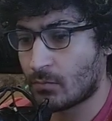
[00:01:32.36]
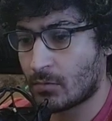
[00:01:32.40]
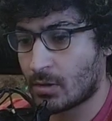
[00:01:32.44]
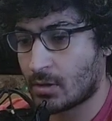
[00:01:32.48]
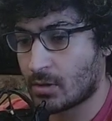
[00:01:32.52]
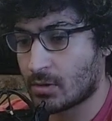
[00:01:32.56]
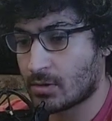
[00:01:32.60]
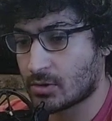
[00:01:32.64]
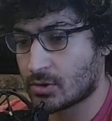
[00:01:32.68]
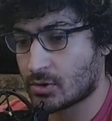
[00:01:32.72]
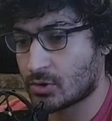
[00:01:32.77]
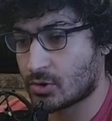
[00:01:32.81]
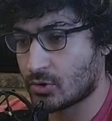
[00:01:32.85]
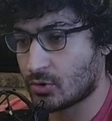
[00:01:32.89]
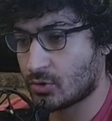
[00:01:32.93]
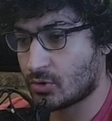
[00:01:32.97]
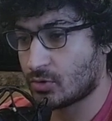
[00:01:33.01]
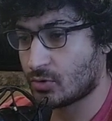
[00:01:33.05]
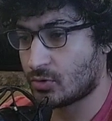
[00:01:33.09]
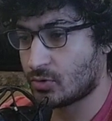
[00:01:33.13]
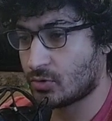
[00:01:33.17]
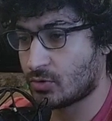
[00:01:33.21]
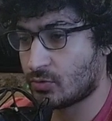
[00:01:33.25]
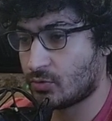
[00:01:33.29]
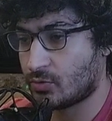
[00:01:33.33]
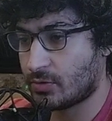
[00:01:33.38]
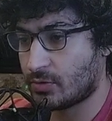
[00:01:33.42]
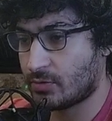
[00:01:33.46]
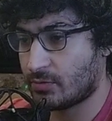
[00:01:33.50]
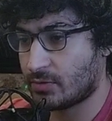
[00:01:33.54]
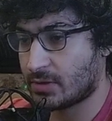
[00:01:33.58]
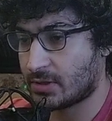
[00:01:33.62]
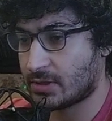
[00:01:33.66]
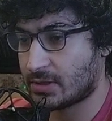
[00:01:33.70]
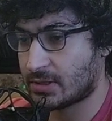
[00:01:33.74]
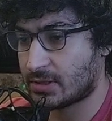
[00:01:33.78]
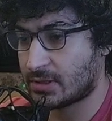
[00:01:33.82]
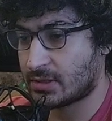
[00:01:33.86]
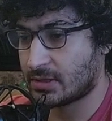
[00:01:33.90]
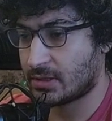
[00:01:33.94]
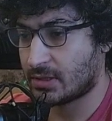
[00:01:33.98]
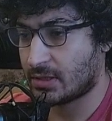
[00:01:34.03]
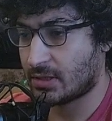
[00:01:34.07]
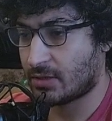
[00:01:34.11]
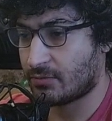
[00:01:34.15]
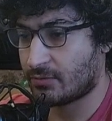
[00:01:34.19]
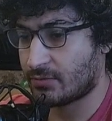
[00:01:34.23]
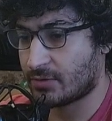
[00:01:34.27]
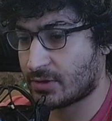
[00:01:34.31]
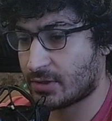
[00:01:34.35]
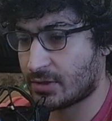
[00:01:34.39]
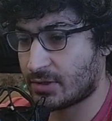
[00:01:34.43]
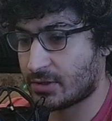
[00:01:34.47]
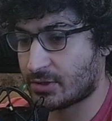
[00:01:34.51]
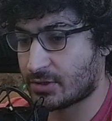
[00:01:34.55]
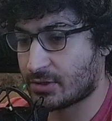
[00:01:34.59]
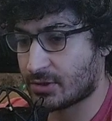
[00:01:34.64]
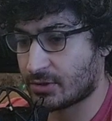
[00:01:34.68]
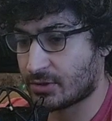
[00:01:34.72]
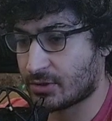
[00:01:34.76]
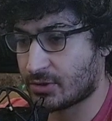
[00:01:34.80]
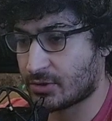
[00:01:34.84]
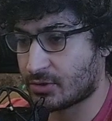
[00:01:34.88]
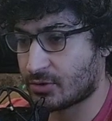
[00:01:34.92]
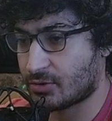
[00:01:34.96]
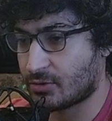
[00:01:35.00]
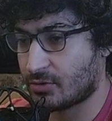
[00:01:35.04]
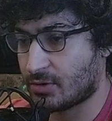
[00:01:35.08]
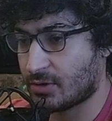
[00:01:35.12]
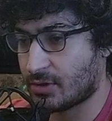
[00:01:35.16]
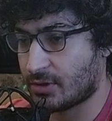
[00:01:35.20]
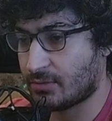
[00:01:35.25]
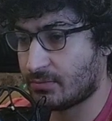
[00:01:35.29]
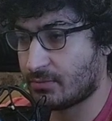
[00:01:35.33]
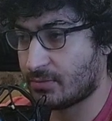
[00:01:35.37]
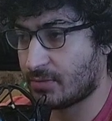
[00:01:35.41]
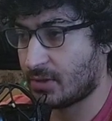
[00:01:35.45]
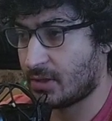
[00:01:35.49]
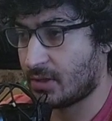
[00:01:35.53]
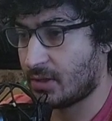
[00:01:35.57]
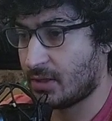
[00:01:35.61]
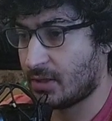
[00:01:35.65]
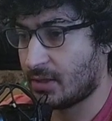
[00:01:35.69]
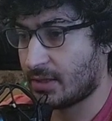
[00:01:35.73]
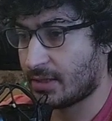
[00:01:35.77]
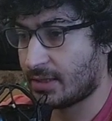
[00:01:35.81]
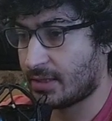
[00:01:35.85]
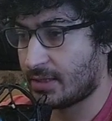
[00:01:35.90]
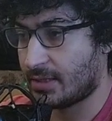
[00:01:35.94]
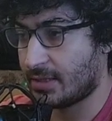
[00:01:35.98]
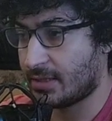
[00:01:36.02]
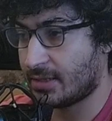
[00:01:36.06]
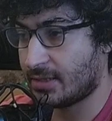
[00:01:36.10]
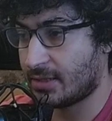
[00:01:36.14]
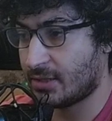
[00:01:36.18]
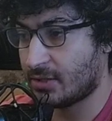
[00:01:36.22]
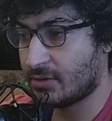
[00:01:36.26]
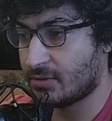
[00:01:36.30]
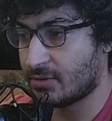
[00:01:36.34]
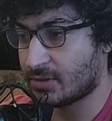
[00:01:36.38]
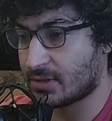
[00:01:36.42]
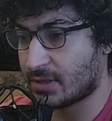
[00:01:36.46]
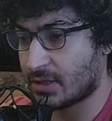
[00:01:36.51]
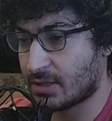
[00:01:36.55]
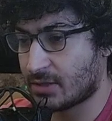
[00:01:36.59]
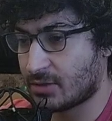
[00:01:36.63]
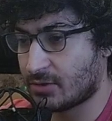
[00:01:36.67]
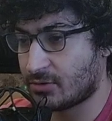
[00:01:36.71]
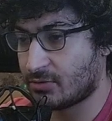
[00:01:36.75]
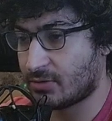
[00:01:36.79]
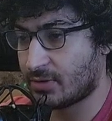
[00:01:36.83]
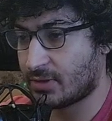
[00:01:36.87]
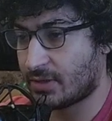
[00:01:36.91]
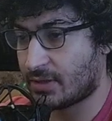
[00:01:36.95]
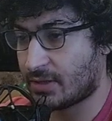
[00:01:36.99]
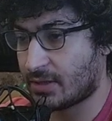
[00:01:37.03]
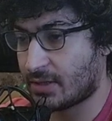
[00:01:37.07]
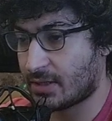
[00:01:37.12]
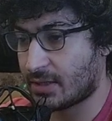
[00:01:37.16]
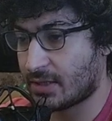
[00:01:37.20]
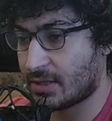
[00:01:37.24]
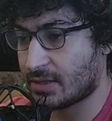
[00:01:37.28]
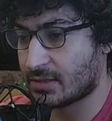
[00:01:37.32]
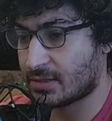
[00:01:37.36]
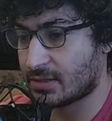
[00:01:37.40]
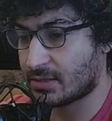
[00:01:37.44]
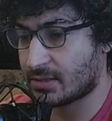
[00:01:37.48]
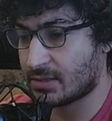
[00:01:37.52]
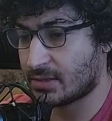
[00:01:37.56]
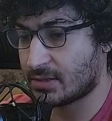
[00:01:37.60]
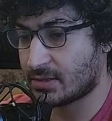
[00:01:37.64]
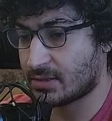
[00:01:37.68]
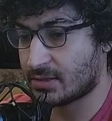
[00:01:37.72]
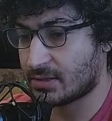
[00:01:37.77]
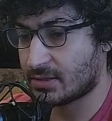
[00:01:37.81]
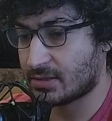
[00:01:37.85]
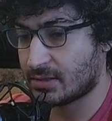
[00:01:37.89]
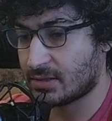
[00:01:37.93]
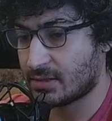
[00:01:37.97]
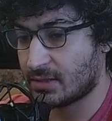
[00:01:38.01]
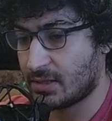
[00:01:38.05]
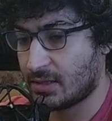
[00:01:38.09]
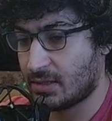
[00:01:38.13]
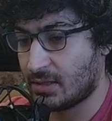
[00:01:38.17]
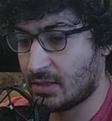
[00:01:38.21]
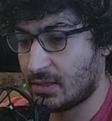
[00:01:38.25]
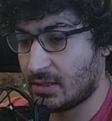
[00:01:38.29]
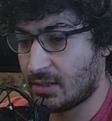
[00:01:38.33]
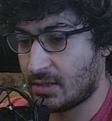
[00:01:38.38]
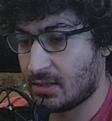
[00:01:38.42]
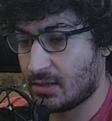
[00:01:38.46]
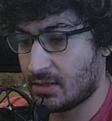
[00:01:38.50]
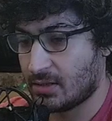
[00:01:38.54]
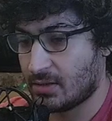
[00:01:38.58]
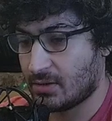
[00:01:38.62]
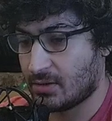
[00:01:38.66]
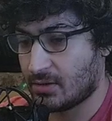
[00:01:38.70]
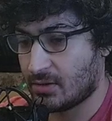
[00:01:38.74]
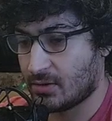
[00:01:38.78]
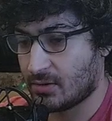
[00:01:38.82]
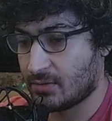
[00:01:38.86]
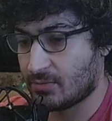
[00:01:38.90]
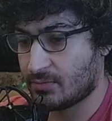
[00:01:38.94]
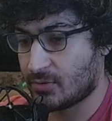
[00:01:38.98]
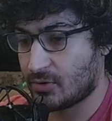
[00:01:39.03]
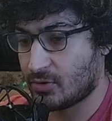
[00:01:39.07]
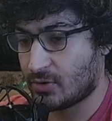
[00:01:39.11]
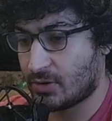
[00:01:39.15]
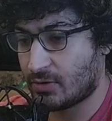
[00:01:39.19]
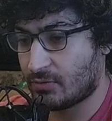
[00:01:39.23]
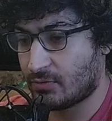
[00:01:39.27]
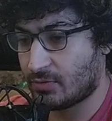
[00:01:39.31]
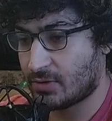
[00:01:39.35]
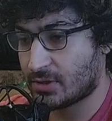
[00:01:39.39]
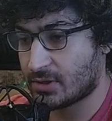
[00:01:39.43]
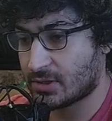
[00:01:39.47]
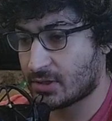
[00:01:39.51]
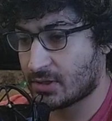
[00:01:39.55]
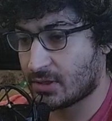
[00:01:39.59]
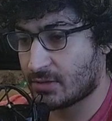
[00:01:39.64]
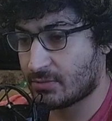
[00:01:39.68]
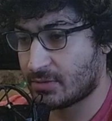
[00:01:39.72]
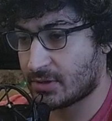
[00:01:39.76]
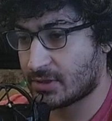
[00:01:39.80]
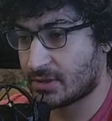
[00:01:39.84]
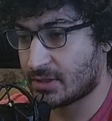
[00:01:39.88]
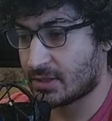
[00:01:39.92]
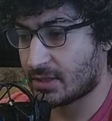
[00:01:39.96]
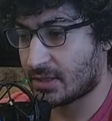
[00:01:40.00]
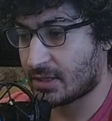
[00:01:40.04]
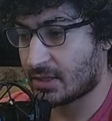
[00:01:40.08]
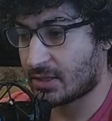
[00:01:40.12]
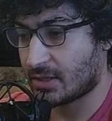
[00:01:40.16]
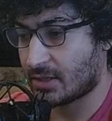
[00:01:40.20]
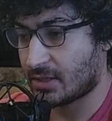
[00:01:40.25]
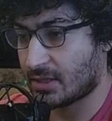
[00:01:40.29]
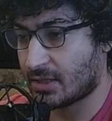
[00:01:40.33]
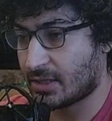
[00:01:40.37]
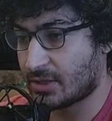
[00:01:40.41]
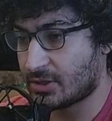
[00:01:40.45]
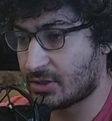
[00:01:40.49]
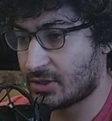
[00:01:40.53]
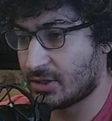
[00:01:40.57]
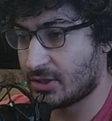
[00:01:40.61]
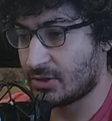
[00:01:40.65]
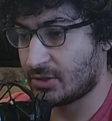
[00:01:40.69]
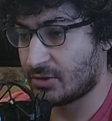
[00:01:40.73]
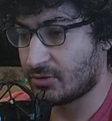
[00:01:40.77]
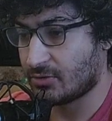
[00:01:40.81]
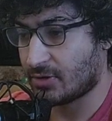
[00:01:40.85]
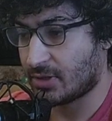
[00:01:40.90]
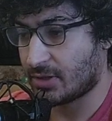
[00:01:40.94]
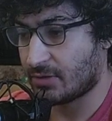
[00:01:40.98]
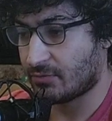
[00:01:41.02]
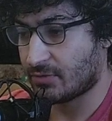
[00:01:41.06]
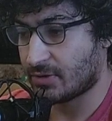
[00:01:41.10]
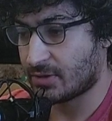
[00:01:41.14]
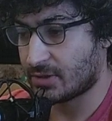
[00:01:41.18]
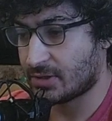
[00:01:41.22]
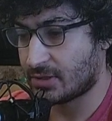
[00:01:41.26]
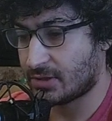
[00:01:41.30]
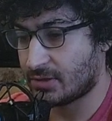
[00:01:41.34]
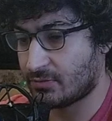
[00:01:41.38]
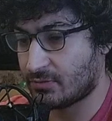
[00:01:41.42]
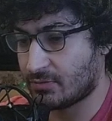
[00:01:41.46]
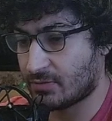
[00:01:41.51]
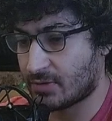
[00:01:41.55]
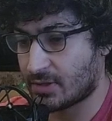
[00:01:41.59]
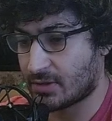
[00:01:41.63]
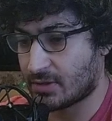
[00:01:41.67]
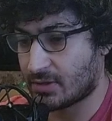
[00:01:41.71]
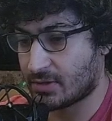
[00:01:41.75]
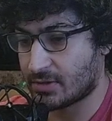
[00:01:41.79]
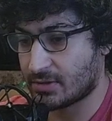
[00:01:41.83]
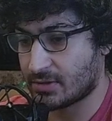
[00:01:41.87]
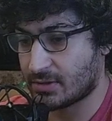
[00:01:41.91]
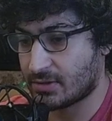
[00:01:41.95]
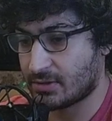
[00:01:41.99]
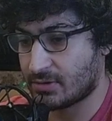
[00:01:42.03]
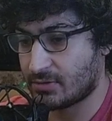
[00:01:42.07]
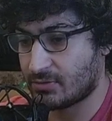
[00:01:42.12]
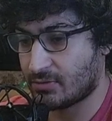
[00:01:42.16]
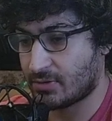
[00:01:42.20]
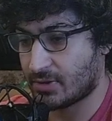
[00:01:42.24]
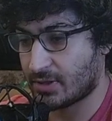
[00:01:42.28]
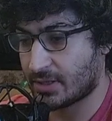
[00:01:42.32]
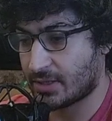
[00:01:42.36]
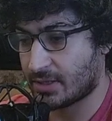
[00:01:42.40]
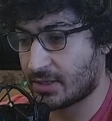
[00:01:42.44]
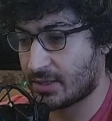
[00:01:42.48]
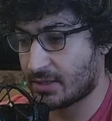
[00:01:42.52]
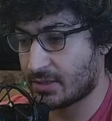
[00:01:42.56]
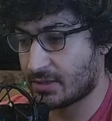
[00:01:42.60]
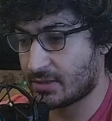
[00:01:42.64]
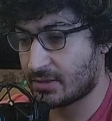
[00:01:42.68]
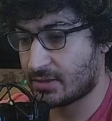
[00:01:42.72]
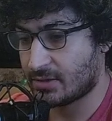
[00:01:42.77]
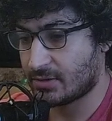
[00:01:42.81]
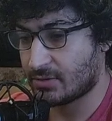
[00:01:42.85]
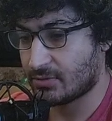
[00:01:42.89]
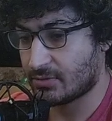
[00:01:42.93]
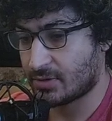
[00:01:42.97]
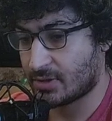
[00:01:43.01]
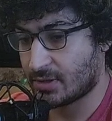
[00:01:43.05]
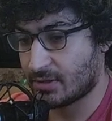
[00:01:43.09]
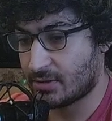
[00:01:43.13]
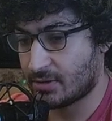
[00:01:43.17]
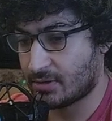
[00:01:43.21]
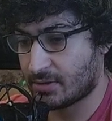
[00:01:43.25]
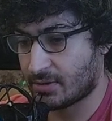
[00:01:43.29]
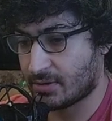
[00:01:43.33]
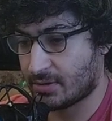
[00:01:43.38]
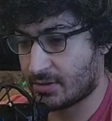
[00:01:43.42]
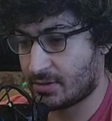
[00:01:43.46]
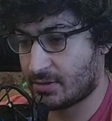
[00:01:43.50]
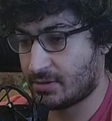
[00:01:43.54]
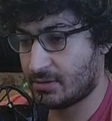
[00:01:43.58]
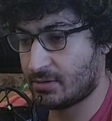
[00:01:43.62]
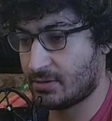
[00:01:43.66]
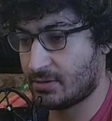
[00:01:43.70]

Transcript: So we wanna see how we're gonna try to control him. Nico's not gonna do anything against us. Do I wanna stop this attack? Actually no, I wanna see what cards do I get. Okay, nothing.